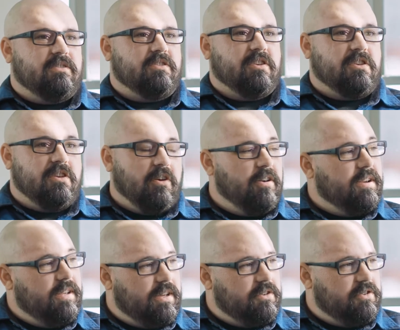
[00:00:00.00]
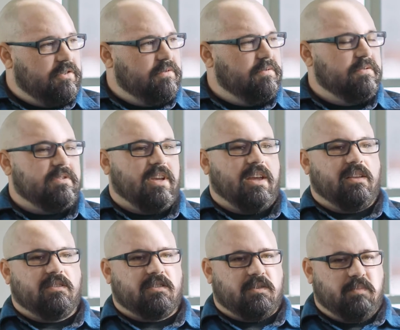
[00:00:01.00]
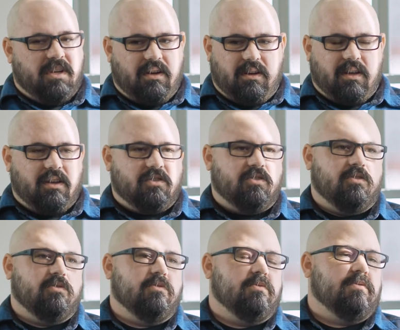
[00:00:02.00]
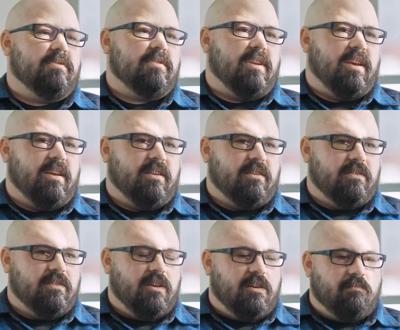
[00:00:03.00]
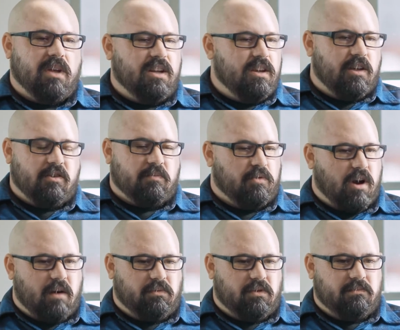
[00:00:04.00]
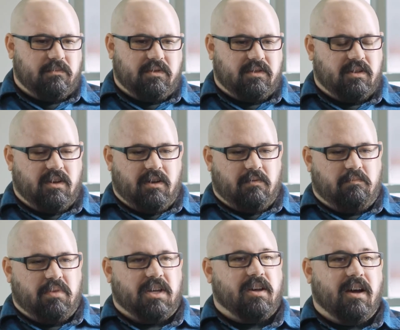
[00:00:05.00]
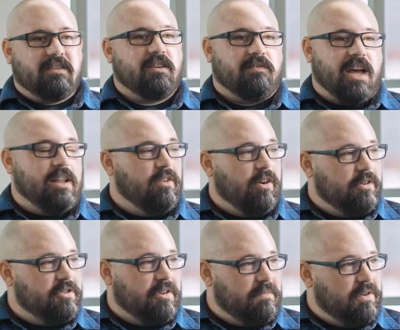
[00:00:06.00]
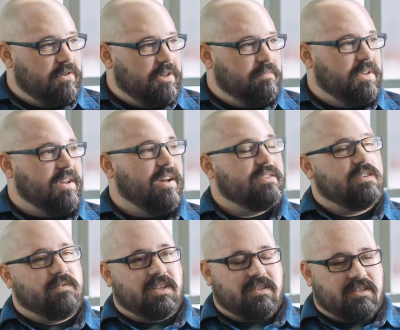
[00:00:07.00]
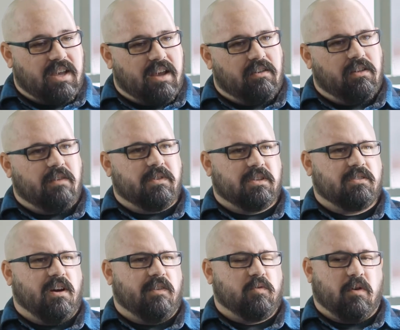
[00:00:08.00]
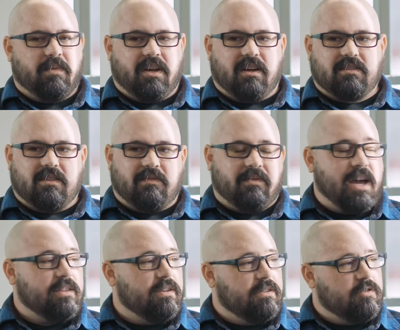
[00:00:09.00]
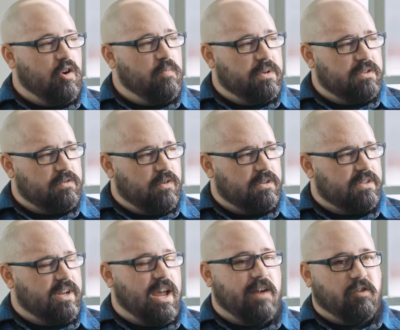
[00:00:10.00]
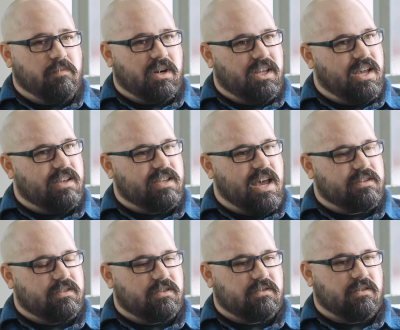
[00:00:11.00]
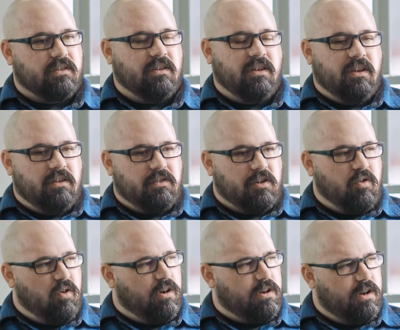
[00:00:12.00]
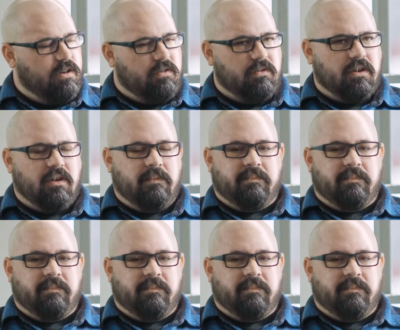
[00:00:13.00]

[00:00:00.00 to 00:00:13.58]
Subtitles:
security issues and speed issues and many other problems because of that large community, because of the scale of the software, because of the fact that it's open source and everybody has access to the core code.